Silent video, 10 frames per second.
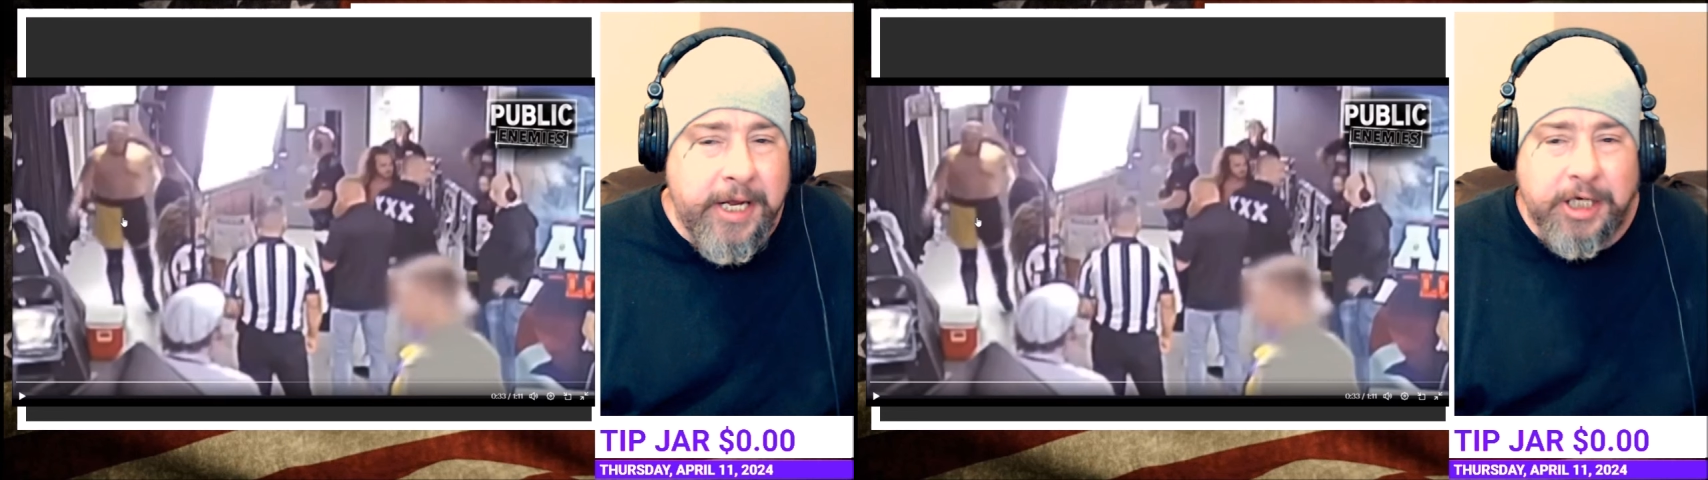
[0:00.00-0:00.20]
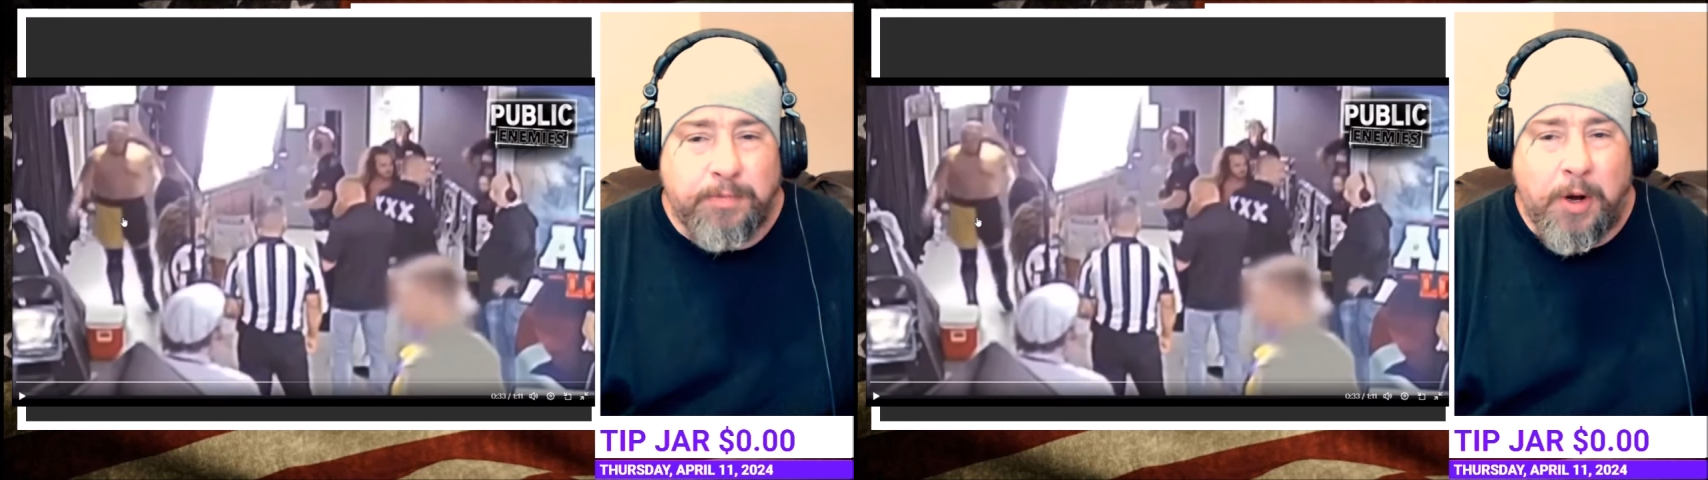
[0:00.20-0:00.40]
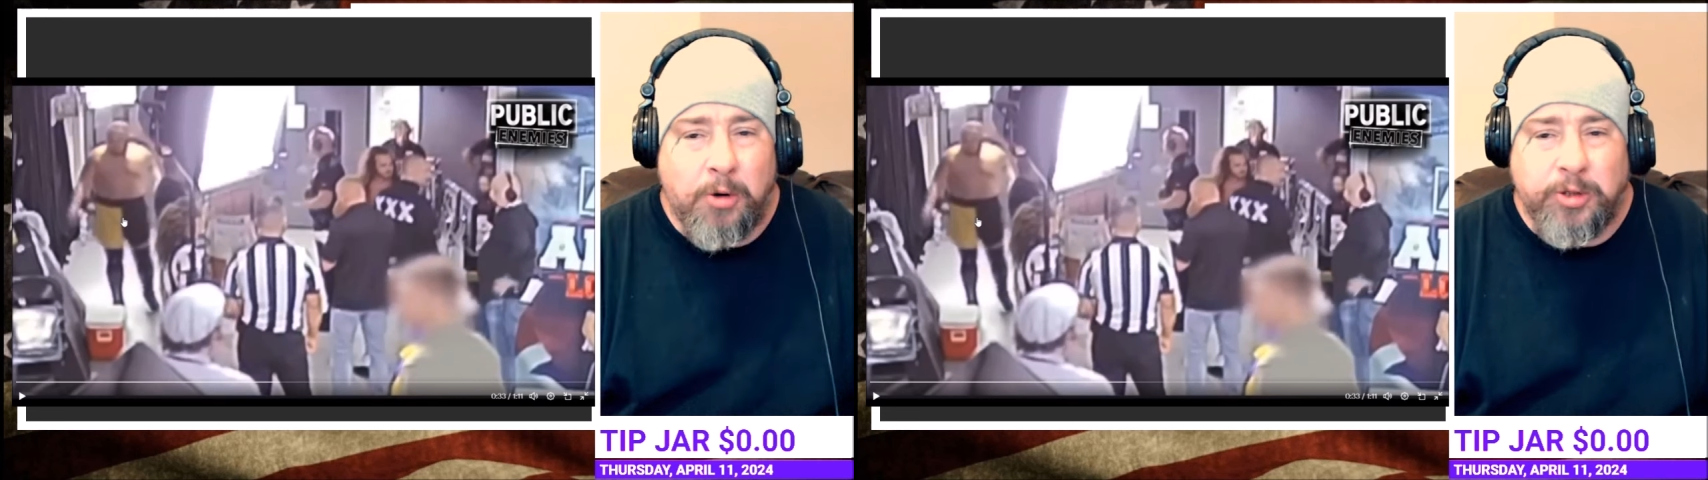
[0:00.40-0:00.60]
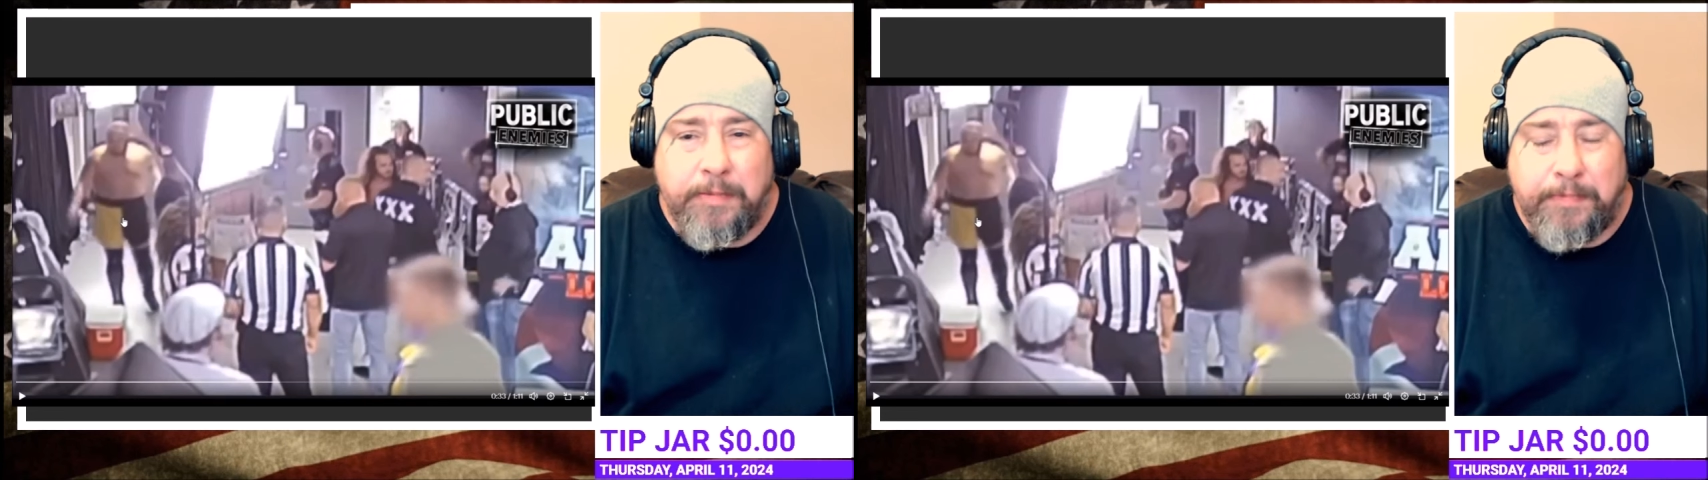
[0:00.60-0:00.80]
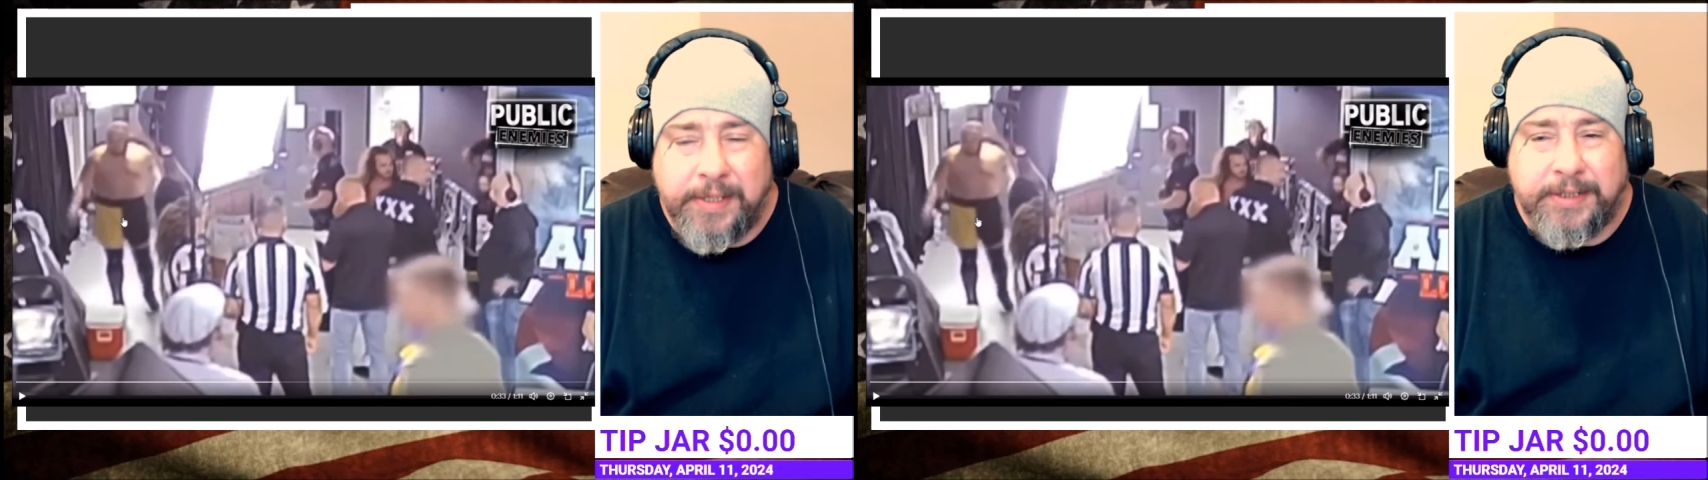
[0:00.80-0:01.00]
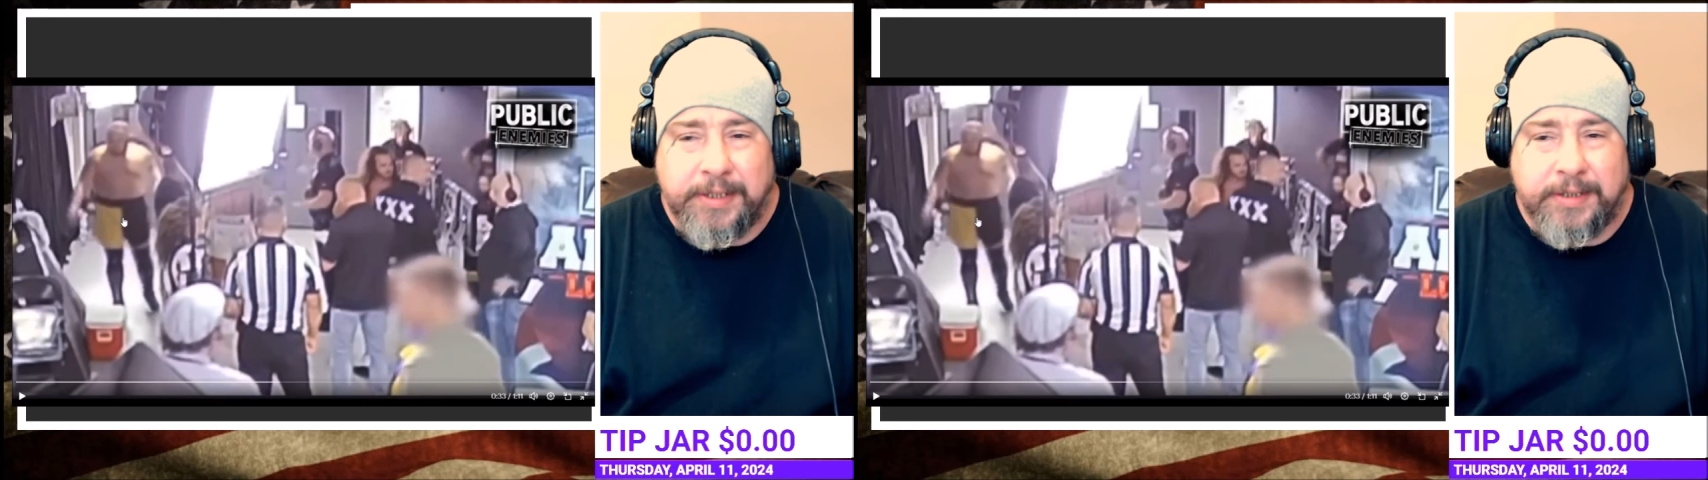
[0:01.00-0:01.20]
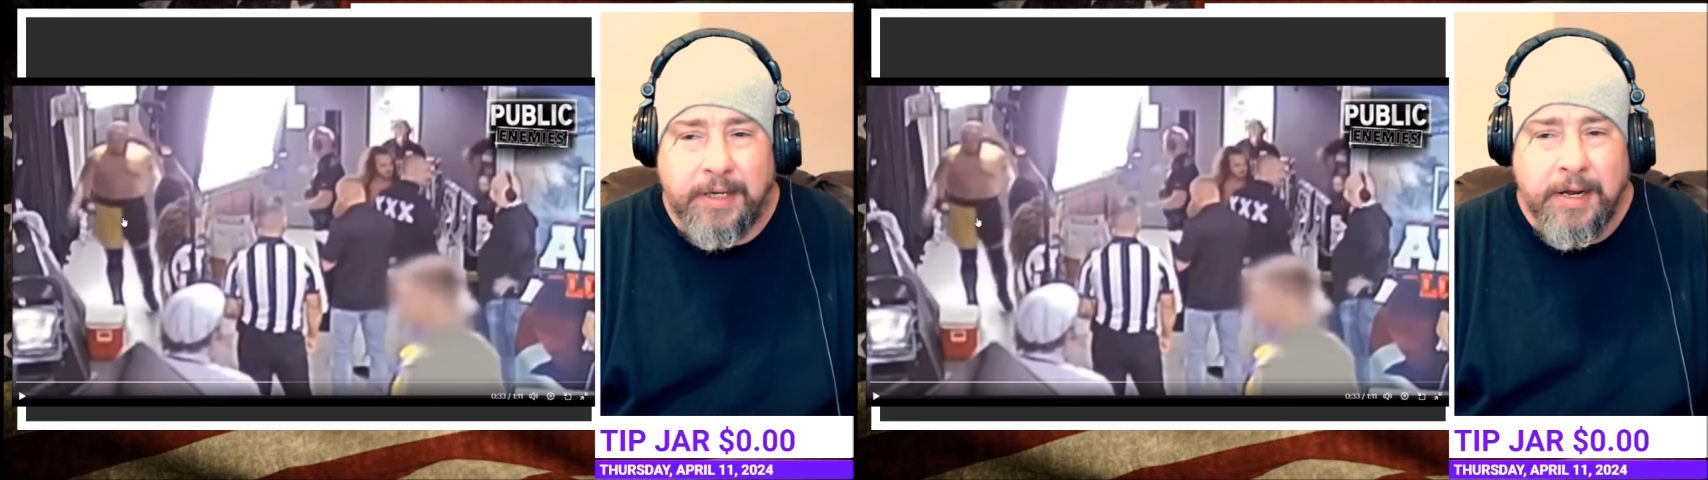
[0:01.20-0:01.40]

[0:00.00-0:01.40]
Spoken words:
exposed the business.